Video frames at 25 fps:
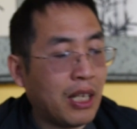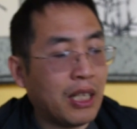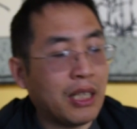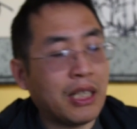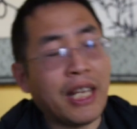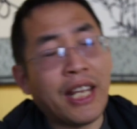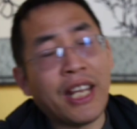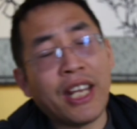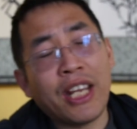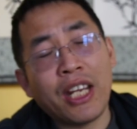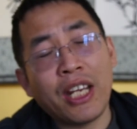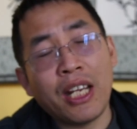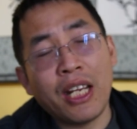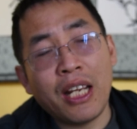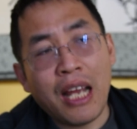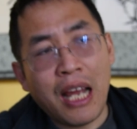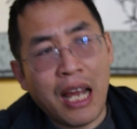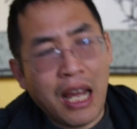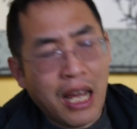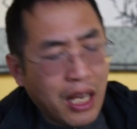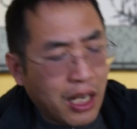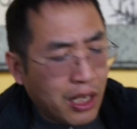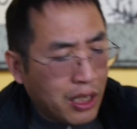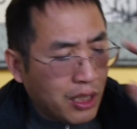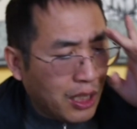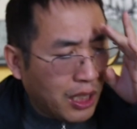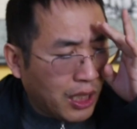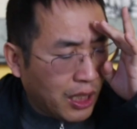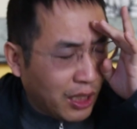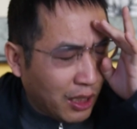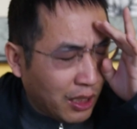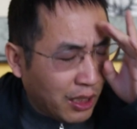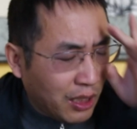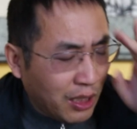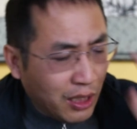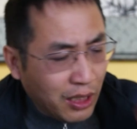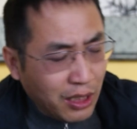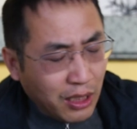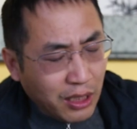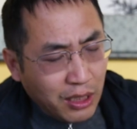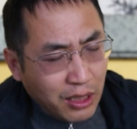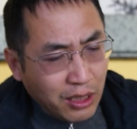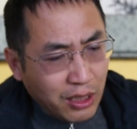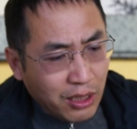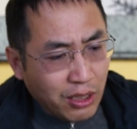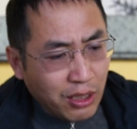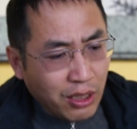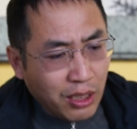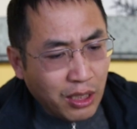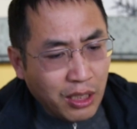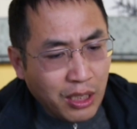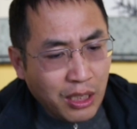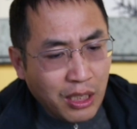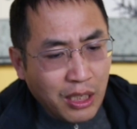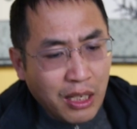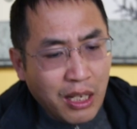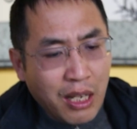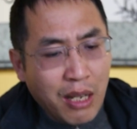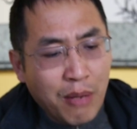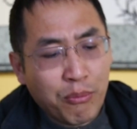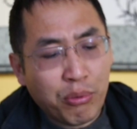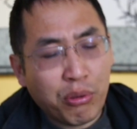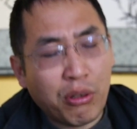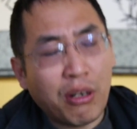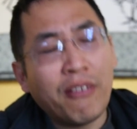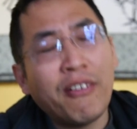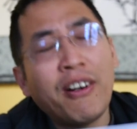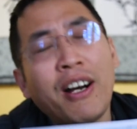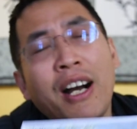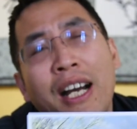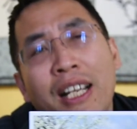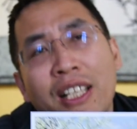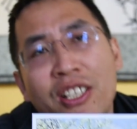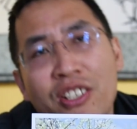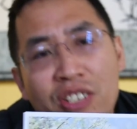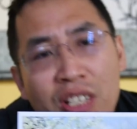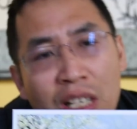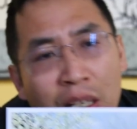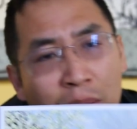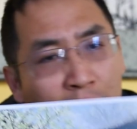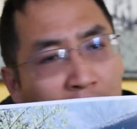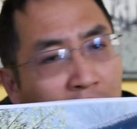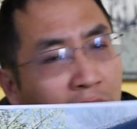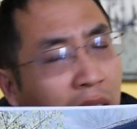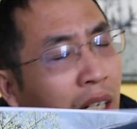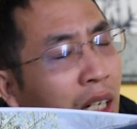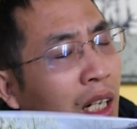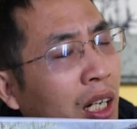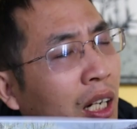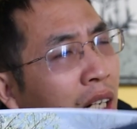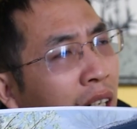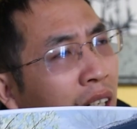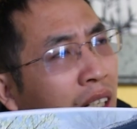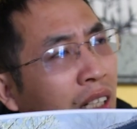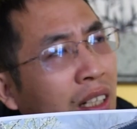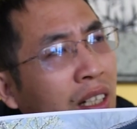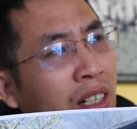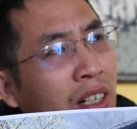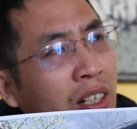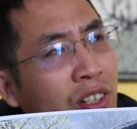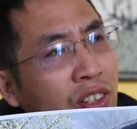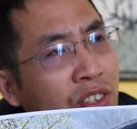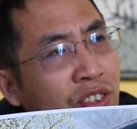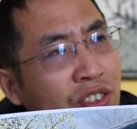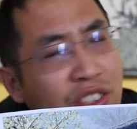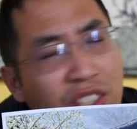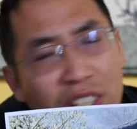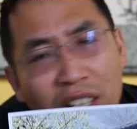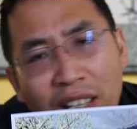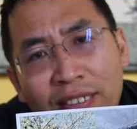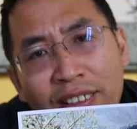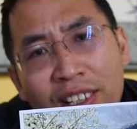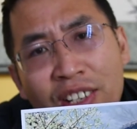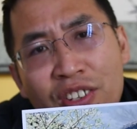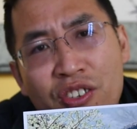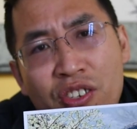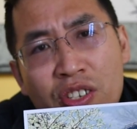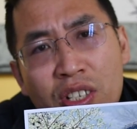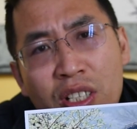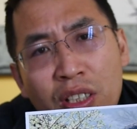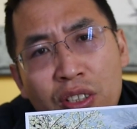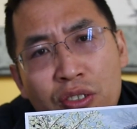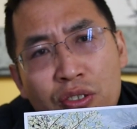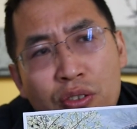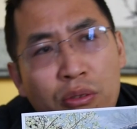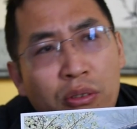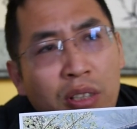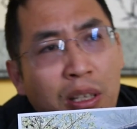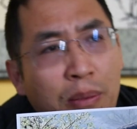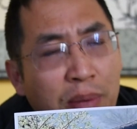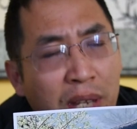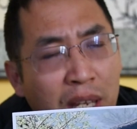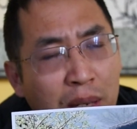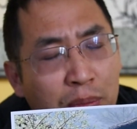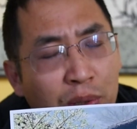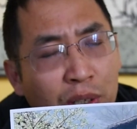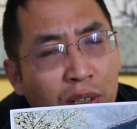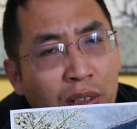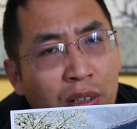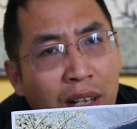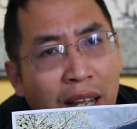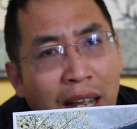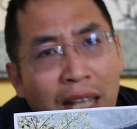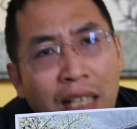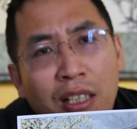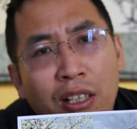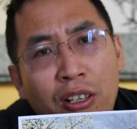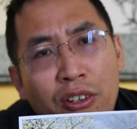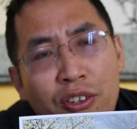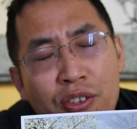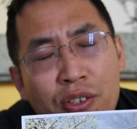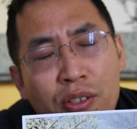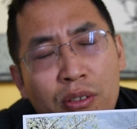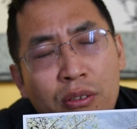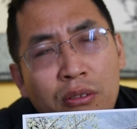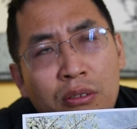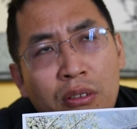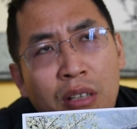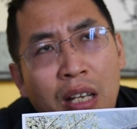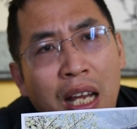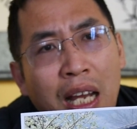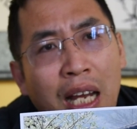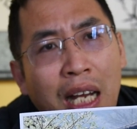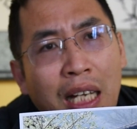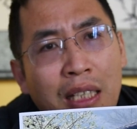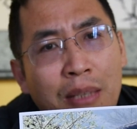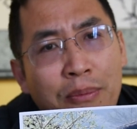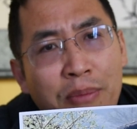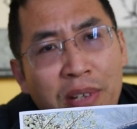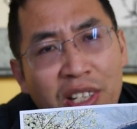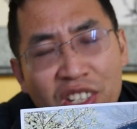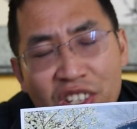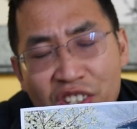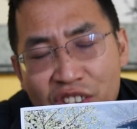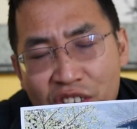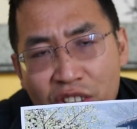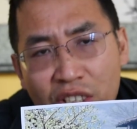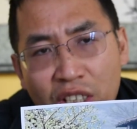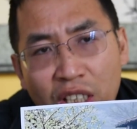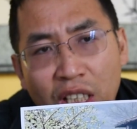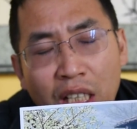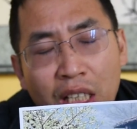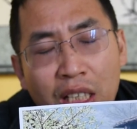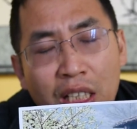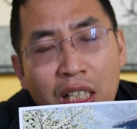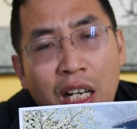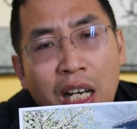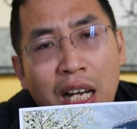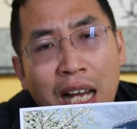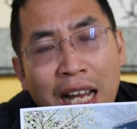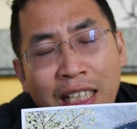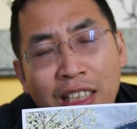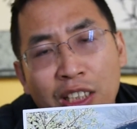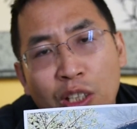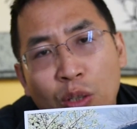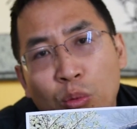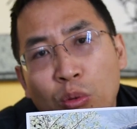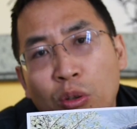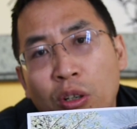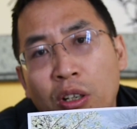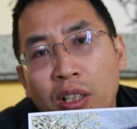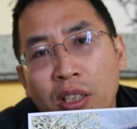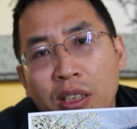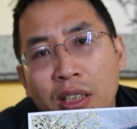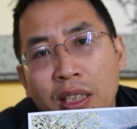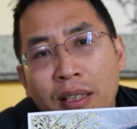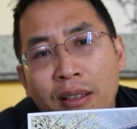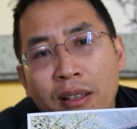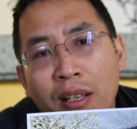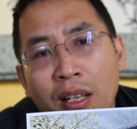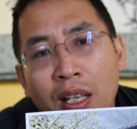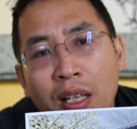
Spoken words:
They provide some service to the people and also administer the underworld.